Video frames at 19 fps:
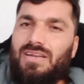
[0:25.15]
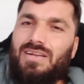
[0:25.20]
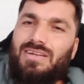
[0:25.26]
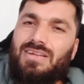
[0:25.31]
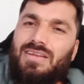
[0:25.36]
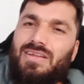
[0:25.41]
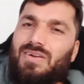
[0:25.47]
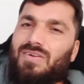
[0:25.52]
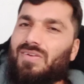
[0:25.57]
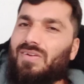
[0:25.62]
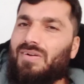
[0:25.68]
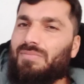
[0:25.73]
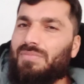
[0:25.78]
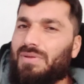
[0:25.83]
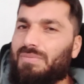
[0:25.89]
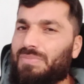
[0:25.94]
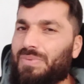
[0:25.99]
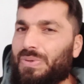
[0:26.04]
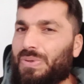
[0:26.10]
Indian
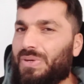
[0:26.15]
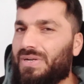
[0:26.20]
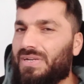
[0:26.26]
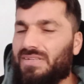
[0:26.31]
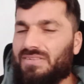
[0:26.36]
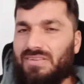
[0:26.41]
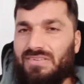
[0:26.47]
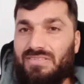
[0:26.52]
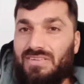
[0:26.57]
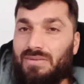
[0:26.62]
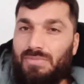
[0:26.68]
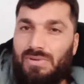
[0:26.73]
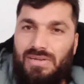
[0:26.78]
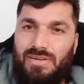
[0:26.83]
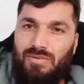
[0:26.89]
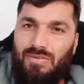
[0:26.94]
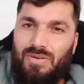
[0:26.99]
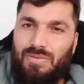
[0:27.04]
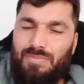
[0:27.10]
economy, poverty, sustainable
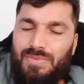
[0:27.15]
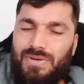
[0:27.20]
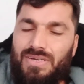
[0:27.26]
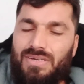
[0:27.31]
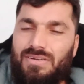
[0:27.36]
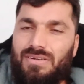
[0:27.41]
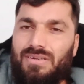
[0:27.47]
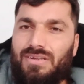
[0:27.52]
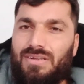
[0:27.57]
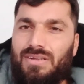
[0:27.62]
development.